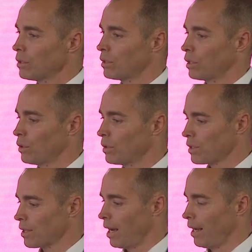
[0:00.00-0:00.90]
do you
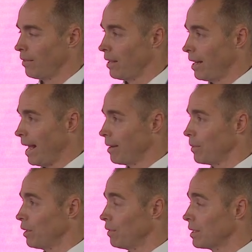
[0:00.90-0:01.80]
design the
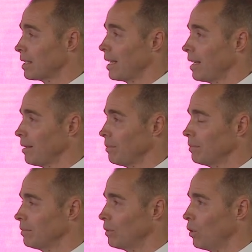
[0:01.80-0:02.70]
anatomy of a
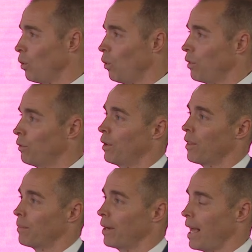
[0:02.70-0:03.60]
team or the
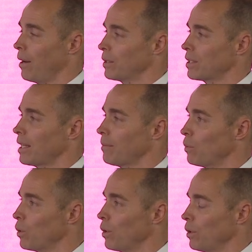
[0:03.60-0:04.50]
rhythm on how a team
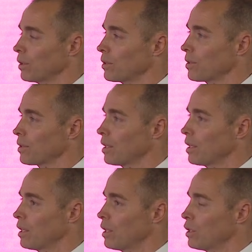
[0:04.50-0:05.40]
works
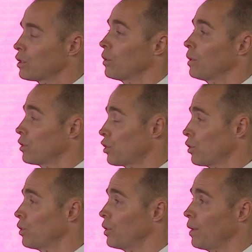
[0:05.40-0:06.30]
to
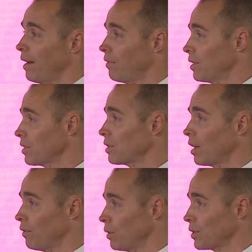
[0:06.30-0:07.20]
ensure you have this
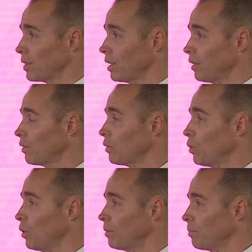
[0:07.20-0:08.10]
diversity of
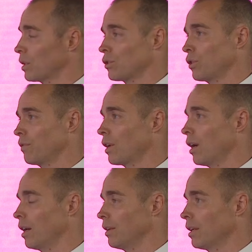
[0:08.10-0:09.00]
thought? Because you've
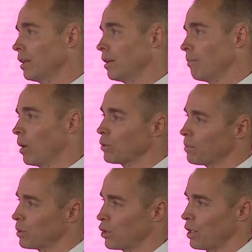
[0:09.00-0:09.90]
got
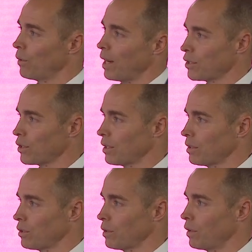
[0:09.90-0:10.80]
multiple
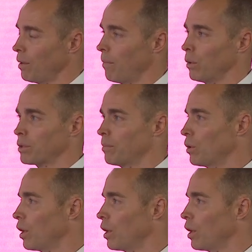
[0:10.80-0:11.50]
generations, you've got multiple